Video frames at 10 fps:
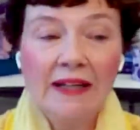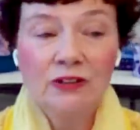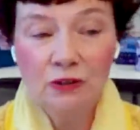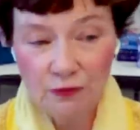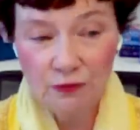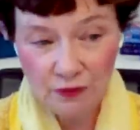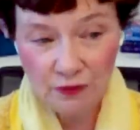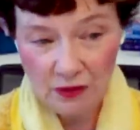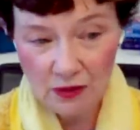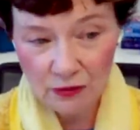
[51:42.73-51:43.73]
lied to
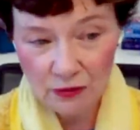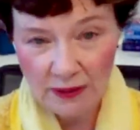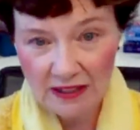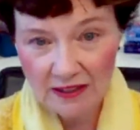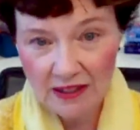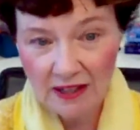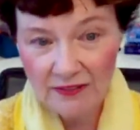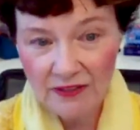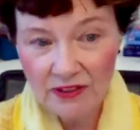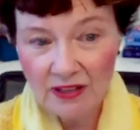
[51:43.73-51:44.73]
in those past
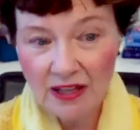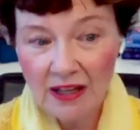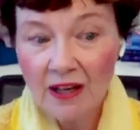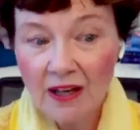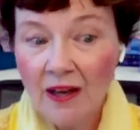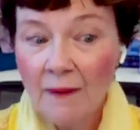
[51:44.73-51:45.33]
lives, is that